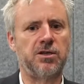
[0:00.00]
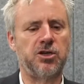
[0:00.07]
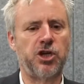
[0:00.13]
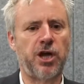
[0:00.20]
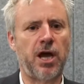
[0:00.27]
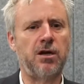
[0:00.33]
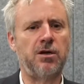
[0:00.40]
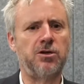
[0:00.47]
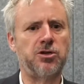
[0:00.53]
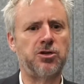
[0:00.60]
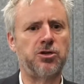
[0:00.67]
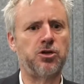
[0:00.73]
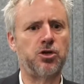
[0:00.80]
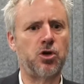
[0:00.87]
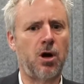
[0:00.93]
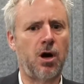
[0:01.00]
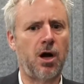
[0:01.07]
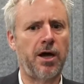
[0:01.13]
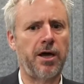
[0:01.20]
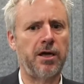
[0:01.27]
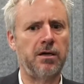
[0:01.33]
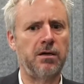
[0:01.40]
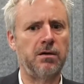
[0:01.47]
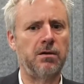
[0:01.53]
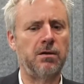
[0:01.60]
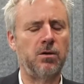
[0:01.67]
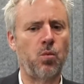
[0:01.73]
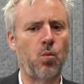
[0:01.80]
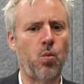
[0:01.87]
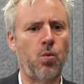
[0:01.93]
a challenge to try
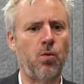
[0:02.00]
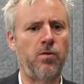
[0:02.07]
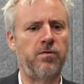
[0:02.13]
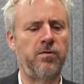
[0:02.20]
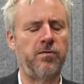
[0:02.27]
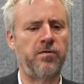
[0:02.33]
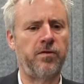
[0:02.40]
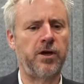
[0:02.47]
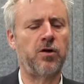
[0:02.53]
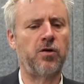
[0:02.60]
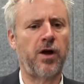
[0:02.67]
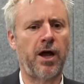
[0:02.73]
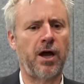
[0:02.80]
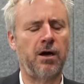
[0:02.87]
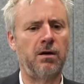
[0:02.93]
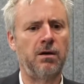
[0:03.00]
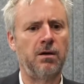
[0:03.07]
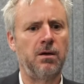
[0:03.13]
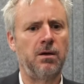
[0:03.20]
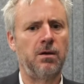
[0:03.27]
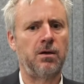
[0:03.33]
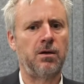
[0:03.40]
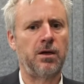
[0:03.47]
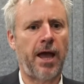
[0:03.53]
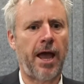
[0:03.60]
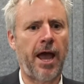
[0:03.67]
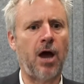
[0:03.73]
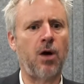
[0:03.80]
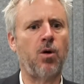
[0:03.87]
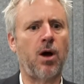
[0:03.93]
and figure out
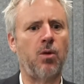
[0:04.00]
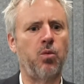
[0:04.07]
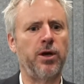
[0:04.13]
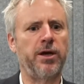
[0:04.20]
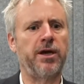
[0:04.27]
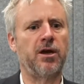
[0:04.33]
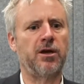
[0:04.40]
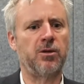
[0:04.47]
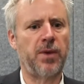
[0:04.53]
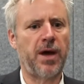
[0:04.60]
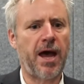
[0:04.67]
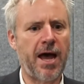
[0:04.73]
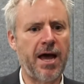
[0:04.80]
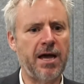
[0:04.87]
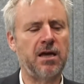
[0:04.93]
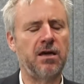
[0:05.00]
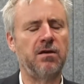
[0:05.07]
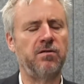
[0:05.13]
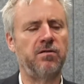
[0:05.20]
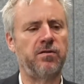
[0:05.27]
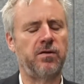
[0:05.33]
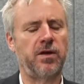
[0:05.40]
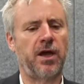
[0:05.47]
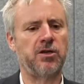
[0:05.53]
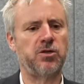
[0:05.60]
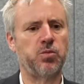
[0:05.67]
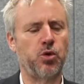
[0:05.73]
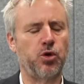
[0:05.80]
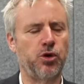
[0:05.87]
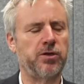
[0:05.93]
how are we going to behave as
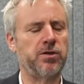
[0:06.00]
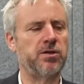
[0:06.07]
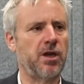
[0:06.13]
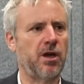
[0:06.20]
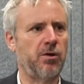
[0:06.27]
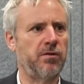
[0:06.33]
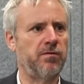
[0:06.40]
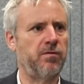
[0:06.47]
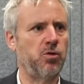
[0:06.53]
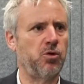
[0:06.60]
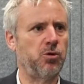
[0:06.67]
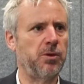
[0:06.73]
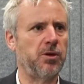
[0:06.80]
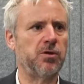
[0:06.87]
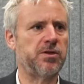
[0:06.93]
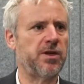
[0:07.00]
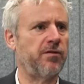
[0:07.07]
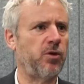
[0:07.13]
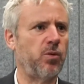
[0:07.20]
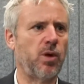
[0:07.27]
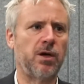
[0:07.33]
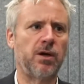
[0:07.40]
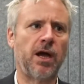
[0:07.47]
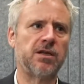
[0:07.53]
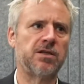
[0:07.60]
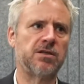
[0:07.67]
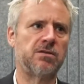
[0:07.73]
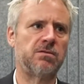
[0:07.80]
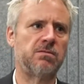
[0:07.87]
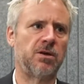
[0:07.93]
workers going forward, because everyone
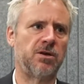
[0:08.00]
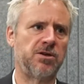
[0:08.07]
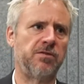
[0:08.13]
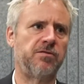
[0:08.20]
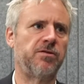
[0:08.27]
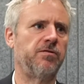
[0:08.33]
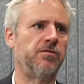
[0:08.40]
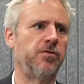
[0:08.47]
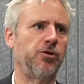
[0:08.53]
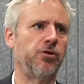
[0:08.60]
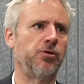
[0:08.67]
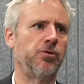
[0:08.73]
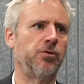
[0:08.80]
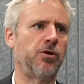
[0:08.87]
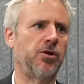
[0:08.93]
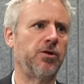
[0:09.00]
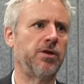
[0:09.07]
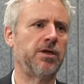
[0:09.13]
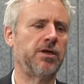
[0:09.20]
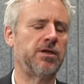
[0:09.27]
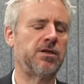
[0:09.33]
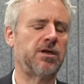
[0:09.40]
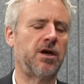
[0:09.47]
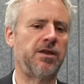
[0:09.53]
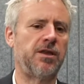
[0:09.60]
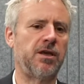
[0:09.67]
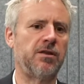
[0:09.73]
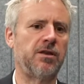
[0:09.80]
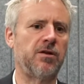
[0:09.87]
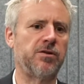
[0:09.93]
has a different view on this. I
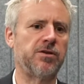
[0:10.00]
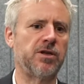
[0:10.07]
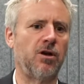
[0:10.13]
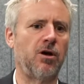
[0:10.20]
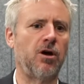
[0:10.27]
think there is